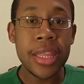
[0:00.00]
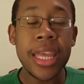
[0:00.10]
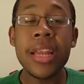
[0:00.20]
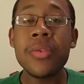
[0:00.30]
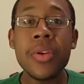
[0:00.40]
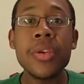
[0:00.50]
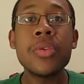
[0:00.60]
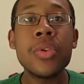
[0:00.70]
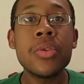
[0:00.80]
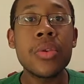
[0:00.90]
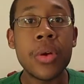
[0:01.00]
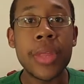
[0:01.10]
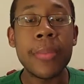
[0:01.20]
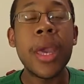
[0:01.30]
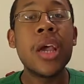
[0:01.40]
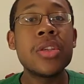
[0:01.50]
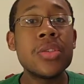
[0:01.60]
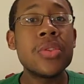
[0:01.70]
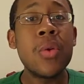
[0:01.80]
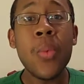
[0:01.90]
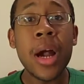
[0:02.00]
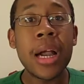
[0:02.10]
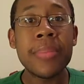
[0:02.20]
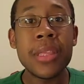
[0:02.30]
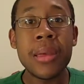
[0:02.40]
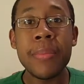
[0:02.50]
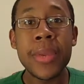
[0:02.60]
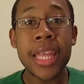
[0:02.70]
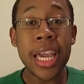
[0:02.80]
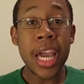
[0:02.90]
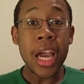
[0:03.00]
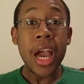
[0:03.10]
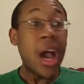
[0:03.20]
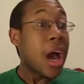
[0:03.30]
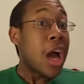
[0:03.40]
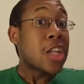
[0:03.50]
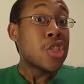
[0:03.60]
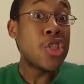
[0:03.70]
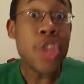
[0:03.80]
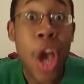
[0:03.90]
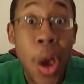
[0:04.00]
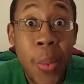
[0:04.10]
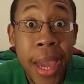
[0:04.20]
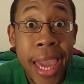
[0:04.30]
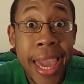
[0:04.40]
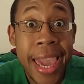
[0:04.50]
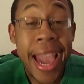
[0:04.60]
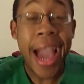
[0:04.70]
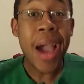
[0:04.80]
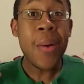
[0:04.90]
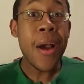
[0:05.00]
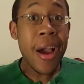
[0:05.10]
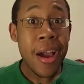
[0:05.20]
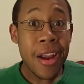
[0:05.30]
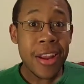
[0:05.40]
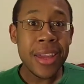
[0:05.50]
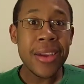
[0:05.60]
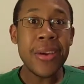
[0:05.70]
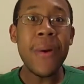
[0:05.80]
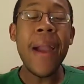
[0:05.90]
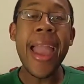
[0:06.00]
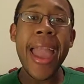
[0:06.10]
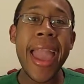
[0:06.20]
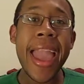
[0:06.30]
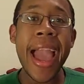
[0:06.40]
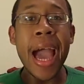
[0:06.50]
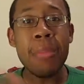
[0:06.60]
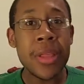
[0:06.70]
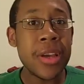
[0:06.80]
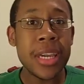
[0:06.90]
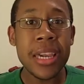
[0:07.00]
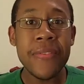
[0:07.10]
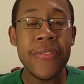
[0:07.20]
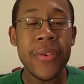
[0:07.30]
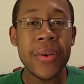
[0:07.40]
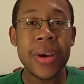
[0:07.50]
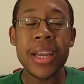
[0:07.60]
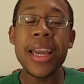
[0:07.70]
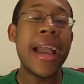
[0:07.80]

They don't know you. You don't know them. So don't walk up to them and be like, Joey, how are you? Hey, I'm looking for...